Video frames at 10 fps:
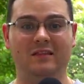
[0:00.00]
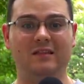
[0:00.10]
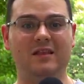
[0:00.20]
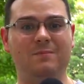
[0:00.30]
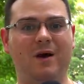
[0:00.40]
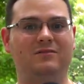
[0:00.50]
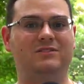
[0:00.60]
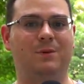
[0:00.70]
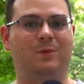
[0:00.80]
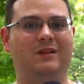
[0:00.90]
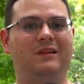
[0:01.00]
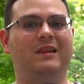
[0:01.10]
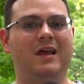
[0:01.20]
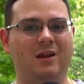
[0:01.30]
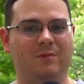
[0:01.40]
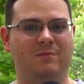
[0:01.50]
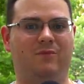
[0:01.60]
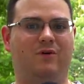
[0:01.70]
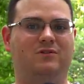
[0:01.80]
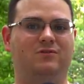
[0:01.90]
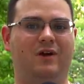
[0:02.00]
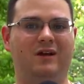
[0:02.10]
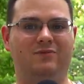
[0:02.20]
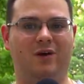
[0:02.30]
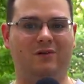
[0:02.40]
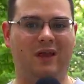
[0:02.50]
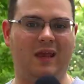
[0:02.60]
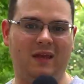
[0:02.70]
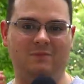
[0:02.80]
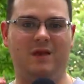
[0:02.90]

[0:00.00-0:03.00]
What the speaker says: Then they bounce up a little bit more to right around 80,